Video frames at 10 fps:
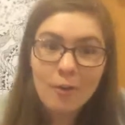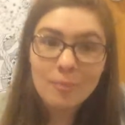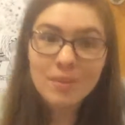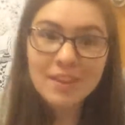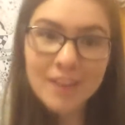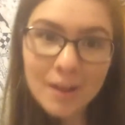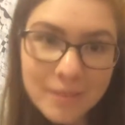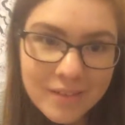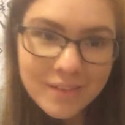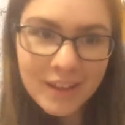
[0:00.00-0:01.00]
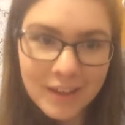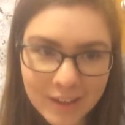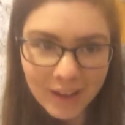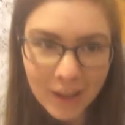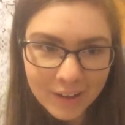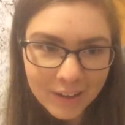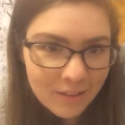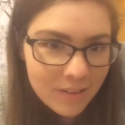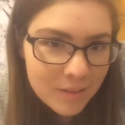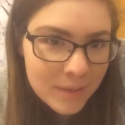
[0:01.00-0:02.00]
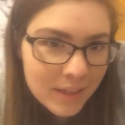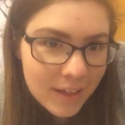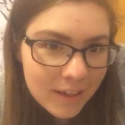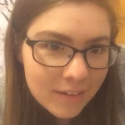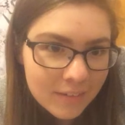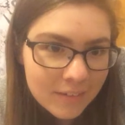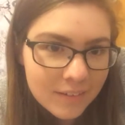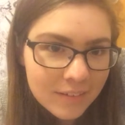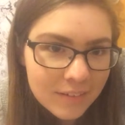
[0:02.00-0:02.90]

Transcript: hope this helps you study. Adios, amigo.